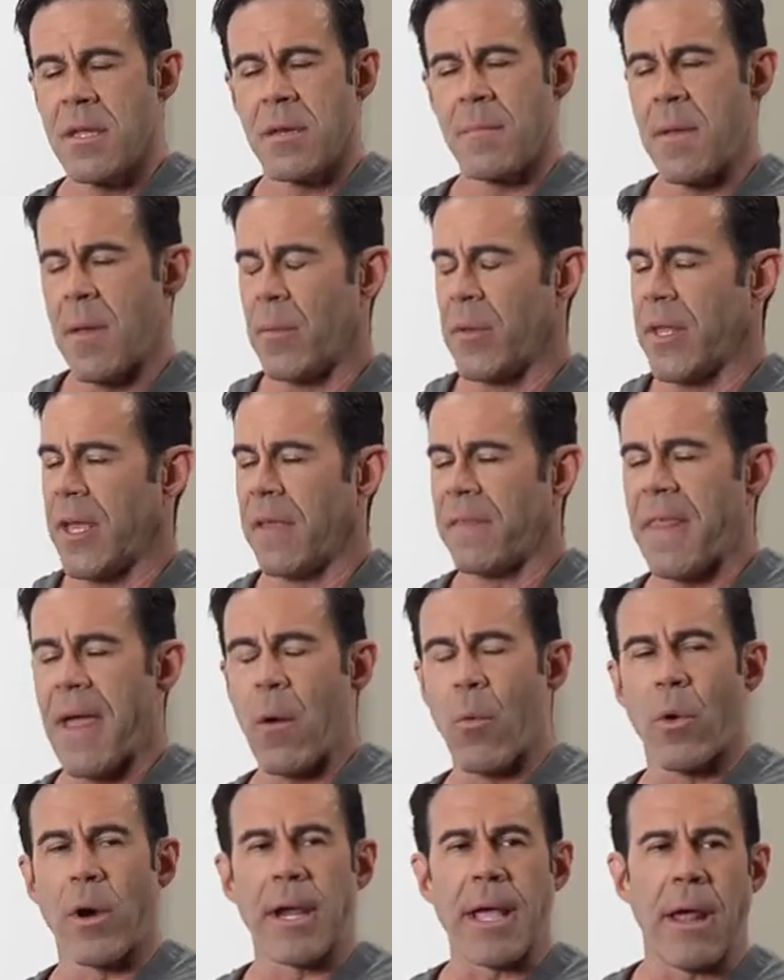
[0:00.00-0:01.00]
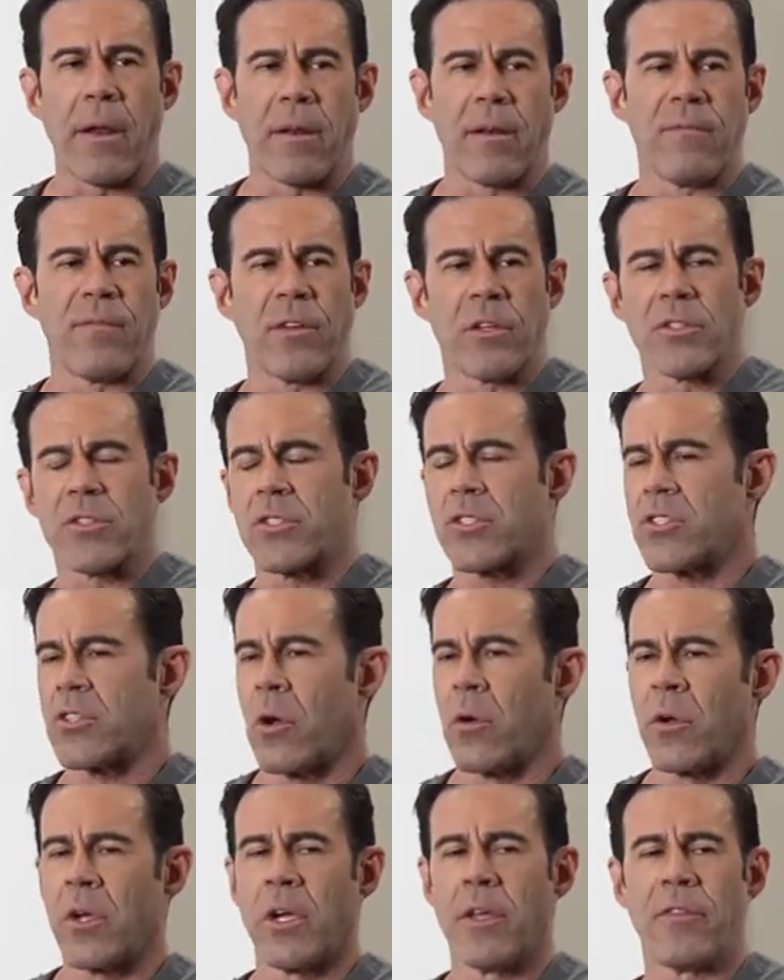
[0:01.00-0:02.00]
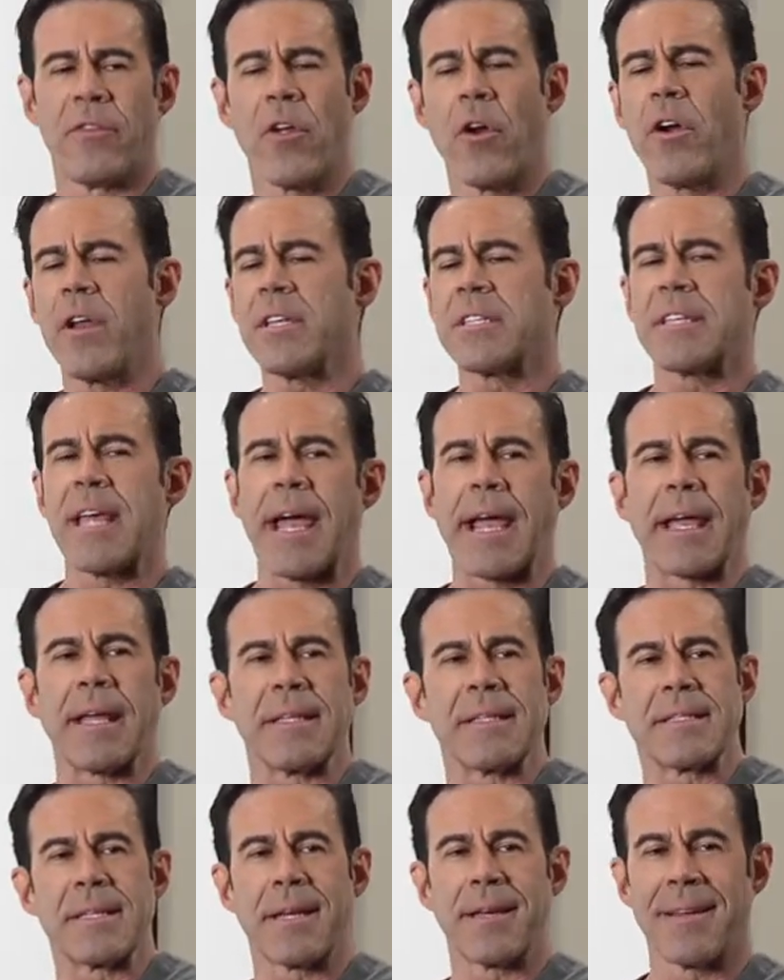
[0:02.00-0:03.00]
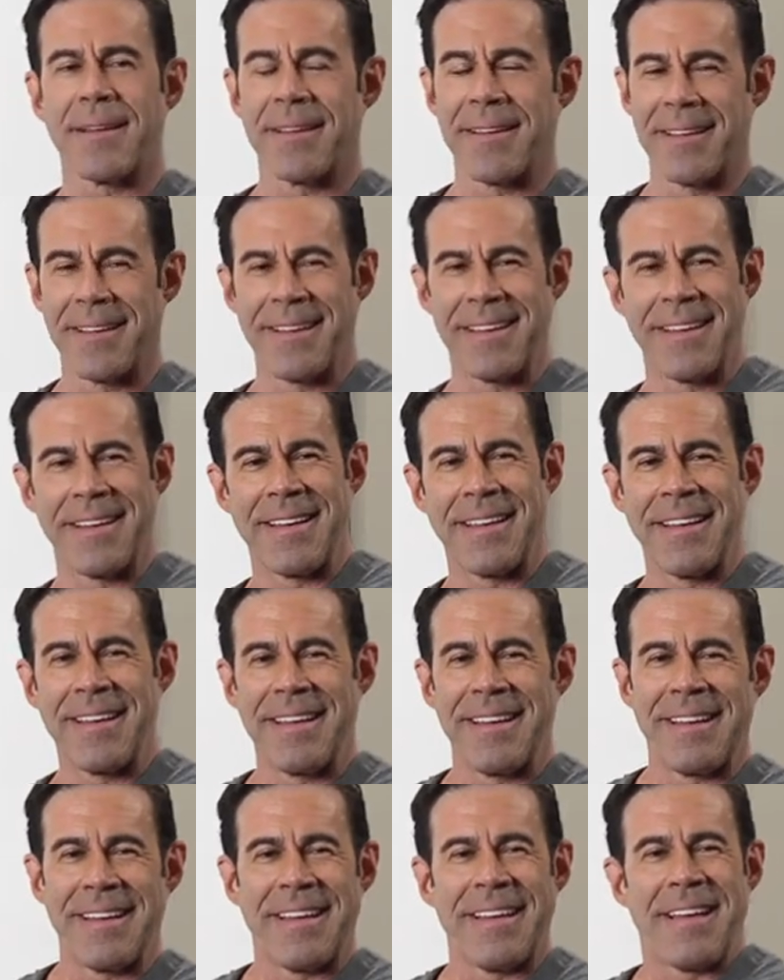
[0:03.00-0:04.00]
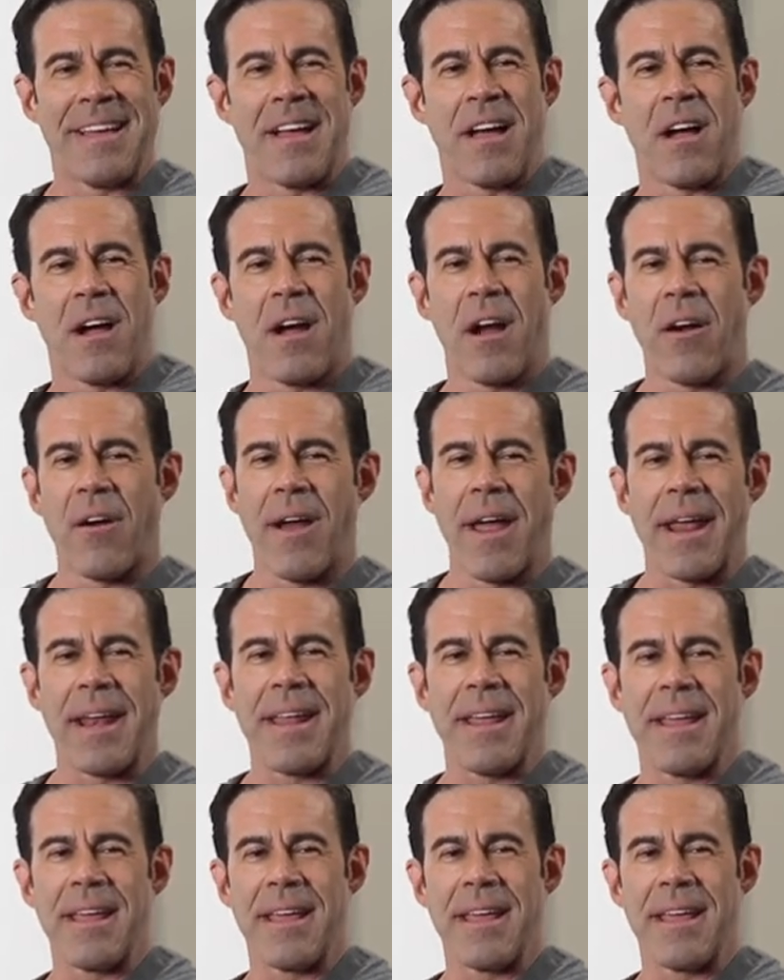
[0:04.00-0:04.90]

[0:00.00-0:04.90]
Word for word: Be able to get that workout in feels so good. 30 seconds. All right.